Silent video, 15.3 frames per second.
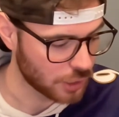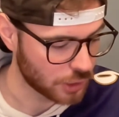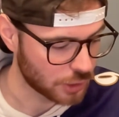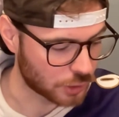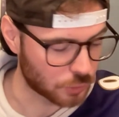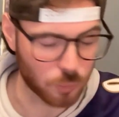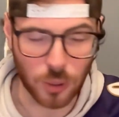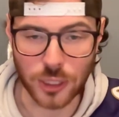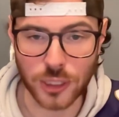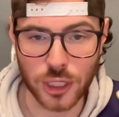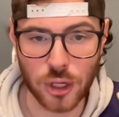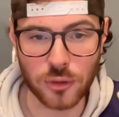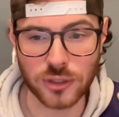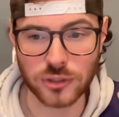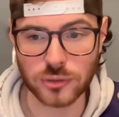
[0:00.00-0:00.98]
You're
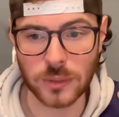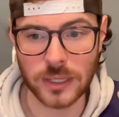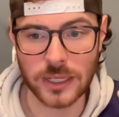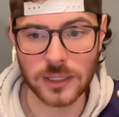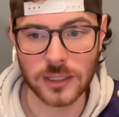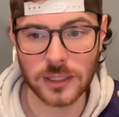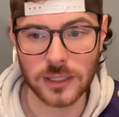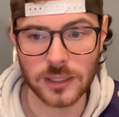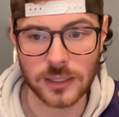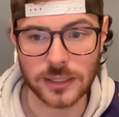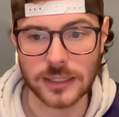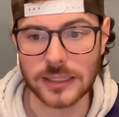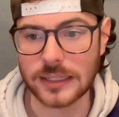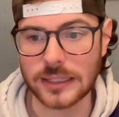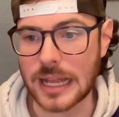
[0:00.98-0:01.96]
1-0 this week.
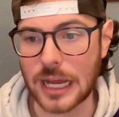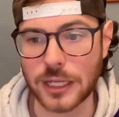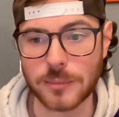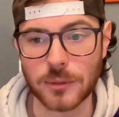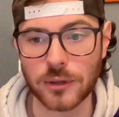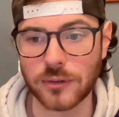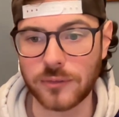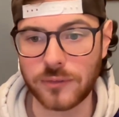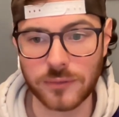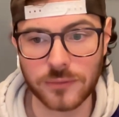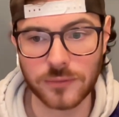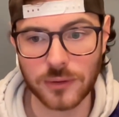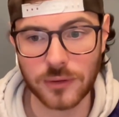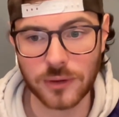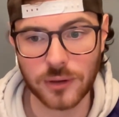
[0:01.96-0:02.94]
Now you move
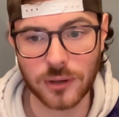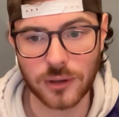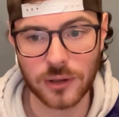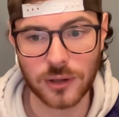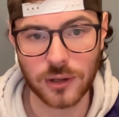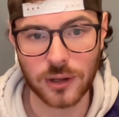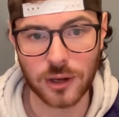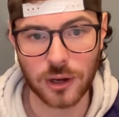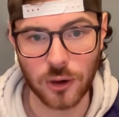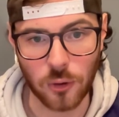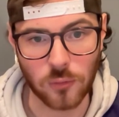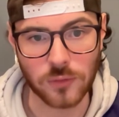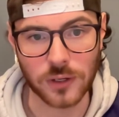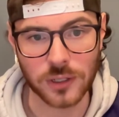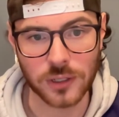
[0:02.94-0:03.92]

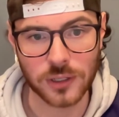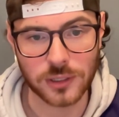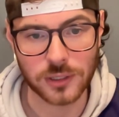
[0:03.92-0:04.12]
over.